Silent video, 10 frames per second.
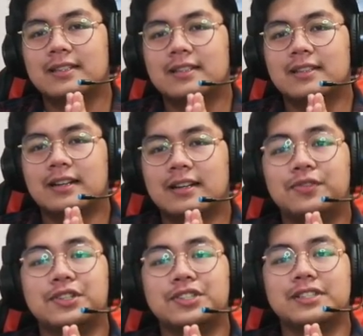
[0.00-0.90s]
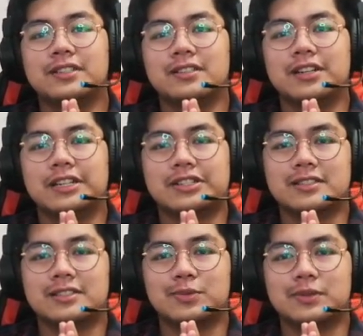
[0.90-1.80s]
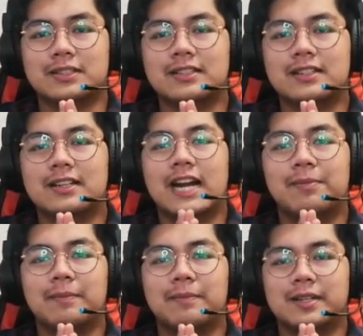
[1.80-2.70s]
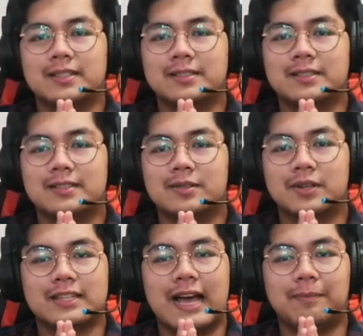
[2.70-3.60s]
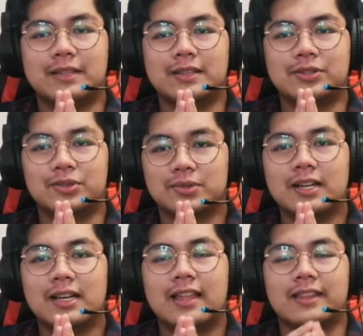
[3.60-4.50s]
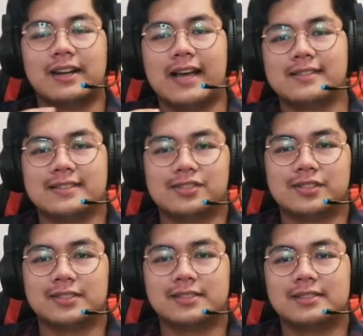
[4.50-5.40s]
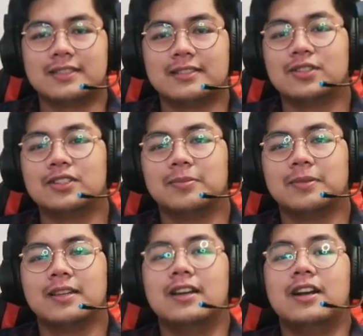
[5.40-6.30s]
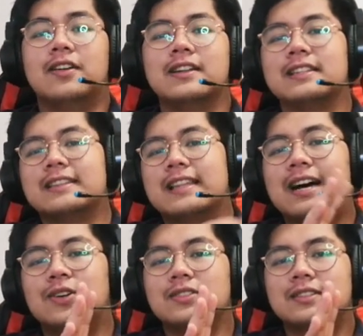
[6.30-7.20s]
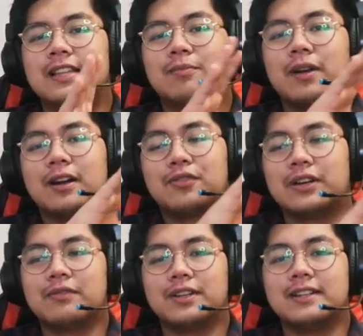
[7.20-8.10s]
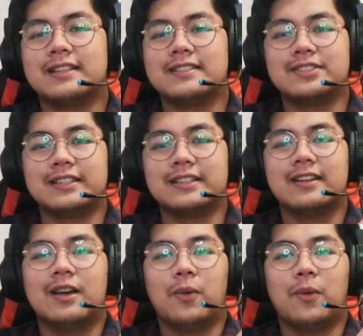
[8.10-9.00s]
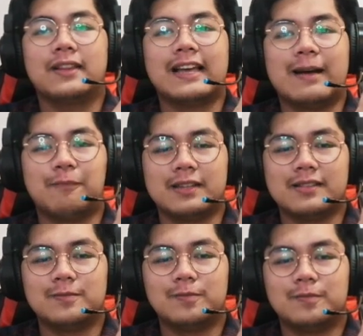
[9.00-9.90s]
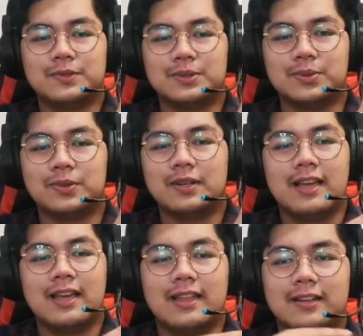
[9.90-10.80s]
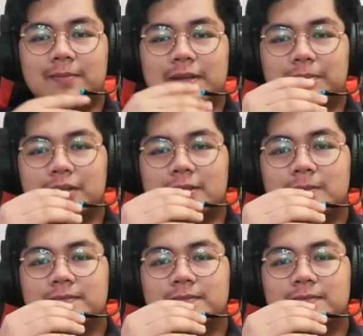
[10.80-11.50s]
Their future generations will remember what happened to their ancestors, it's going to be written down and marked forever in history what happened to their people.